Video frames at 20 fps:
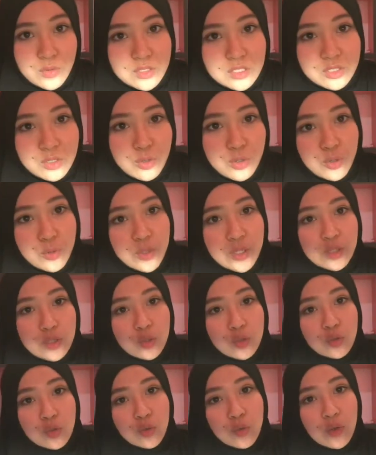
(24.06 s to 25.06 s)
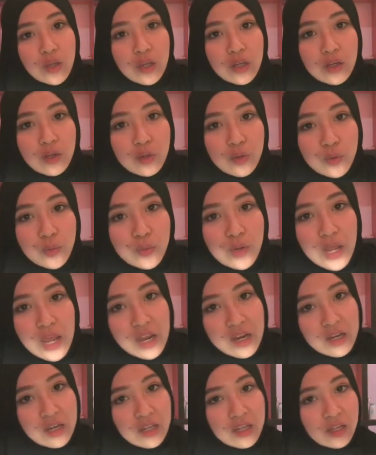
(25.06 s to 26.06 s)
is not going to include
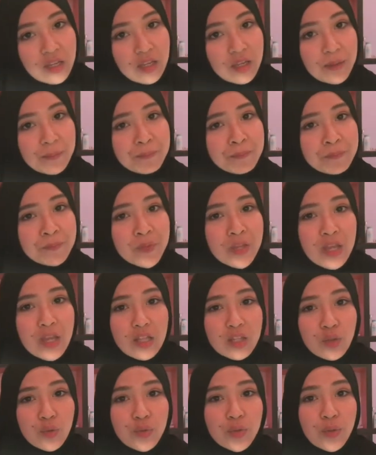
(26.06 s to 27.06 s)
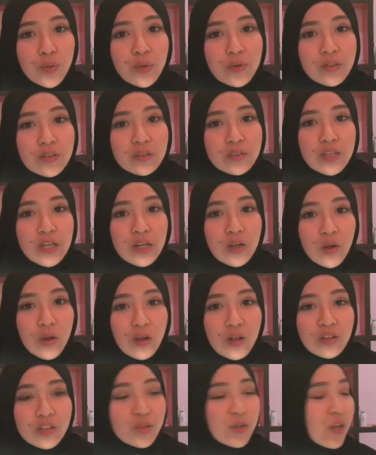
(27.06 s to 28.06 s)
any tutorials at
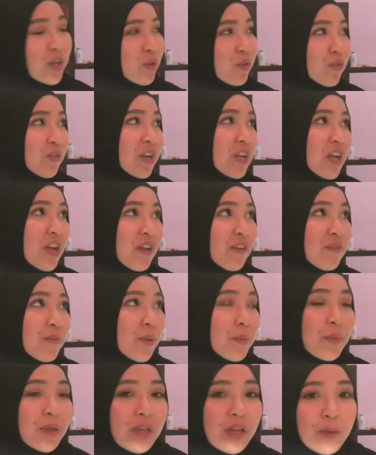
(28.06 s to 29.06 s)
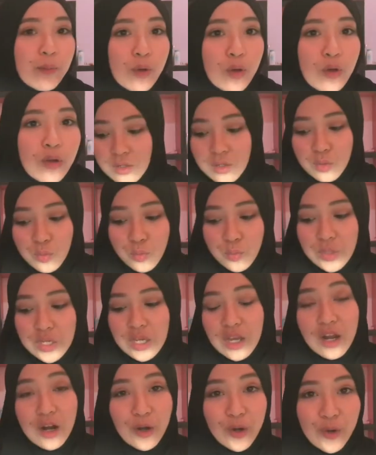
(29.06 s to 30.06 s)
all, so I already have my makeup on.
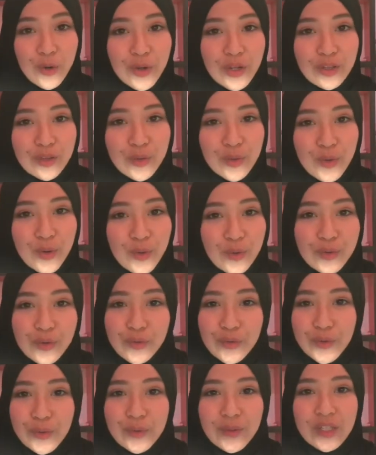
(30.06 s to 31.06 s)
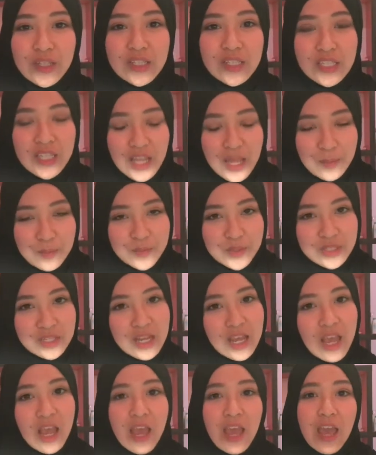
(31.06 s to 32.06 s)
We are going to go through the steps
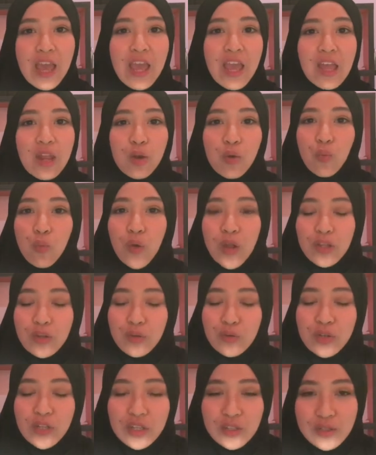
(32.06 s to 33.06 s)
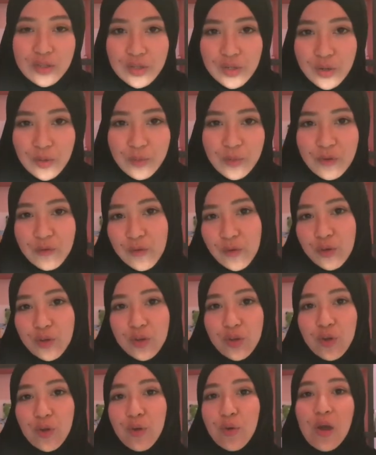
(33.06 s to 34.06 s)
and what you need to know before
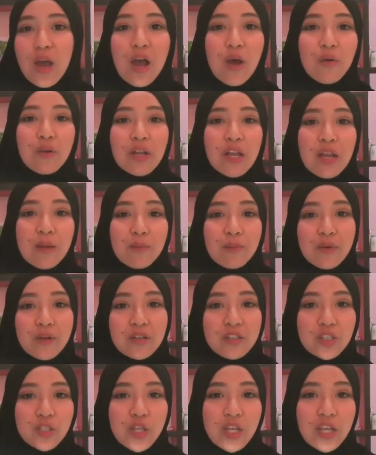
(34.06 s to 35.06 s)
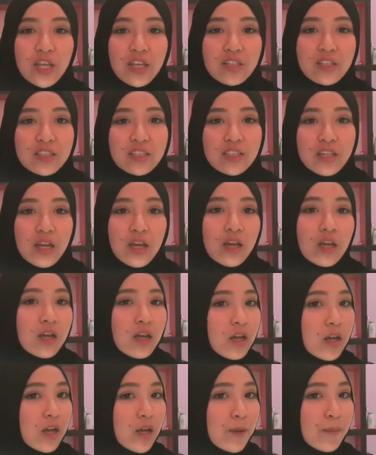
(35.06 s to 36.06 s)
you go out and purchase
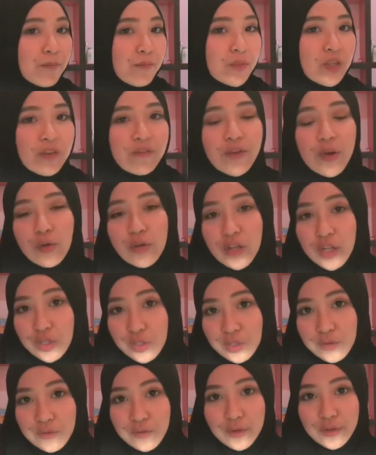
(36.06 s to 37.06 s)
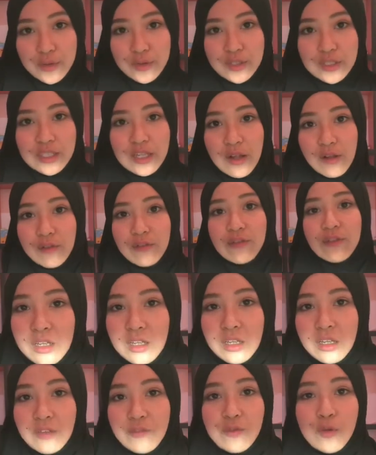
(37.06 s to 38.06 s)
a foundation for yourself.
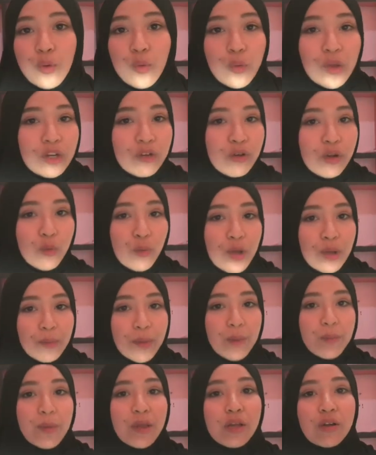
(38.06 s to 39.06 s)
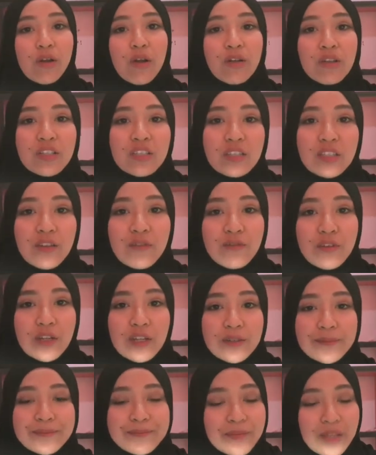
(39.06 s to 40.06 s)
If you're wondering why my background is
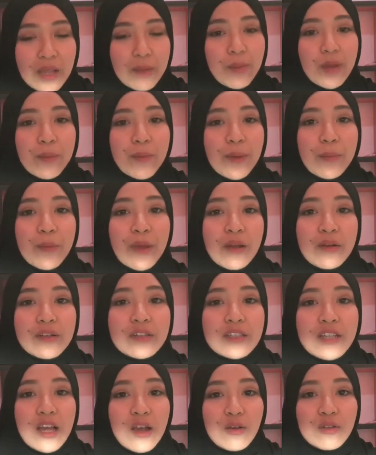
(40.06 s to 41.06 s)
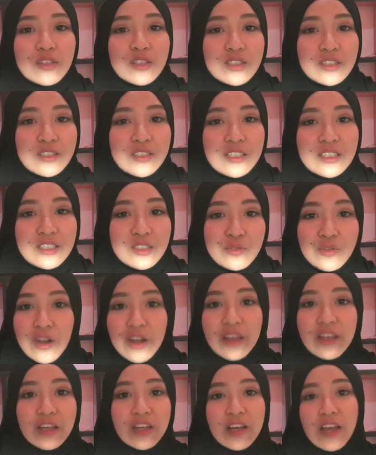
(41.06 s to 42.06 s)
different, I'm at my parents' house. It's
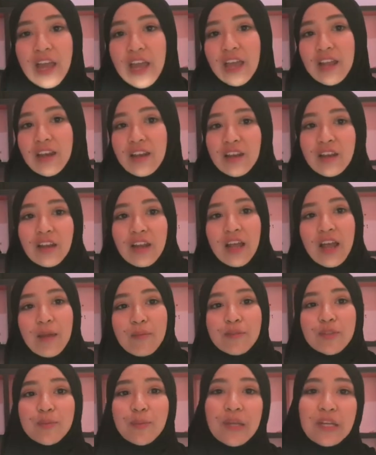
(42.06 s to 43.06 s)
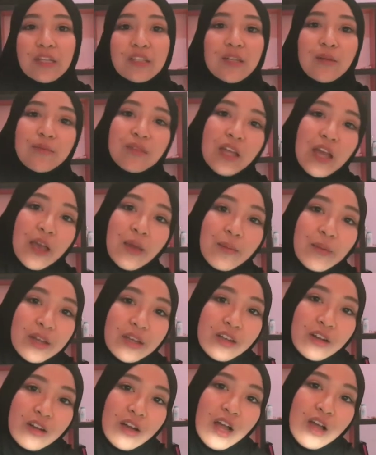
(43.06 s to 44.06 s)
Raya and I'm spending some time
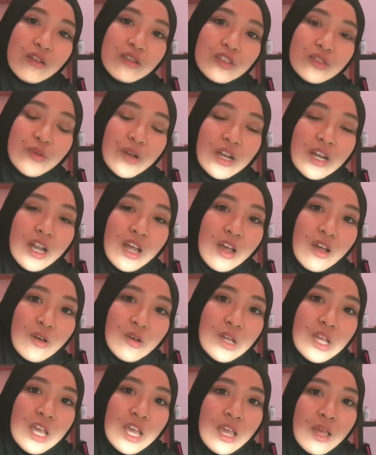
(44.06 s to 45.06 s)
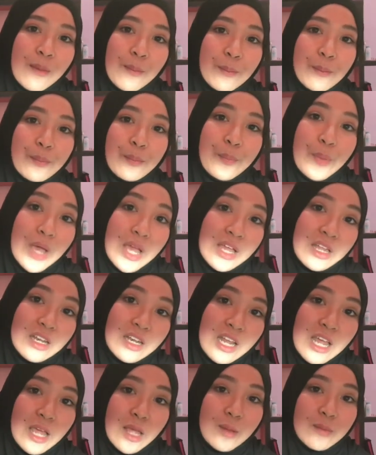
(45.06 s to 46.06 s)
at their house right now.
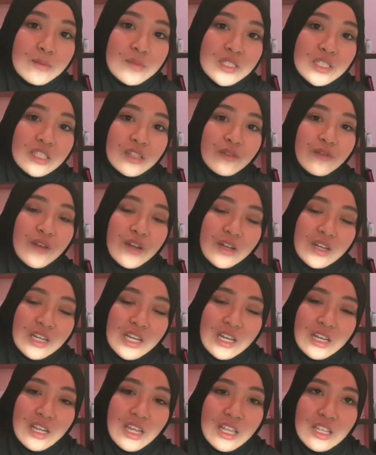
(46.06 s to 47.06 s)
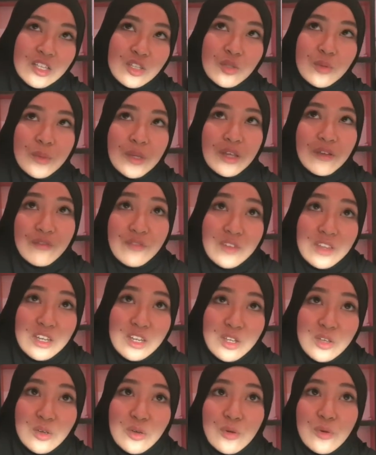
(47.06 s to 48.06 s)
But I'm still very dedicated to make a
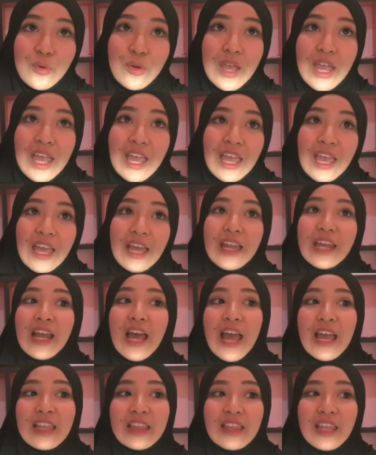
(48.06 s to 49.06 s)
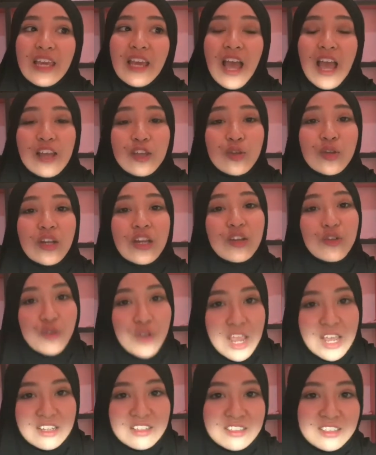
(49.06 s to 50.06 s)
video, and I think I should
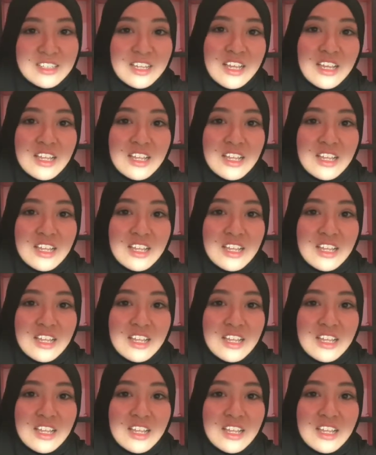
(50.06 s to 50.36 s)
address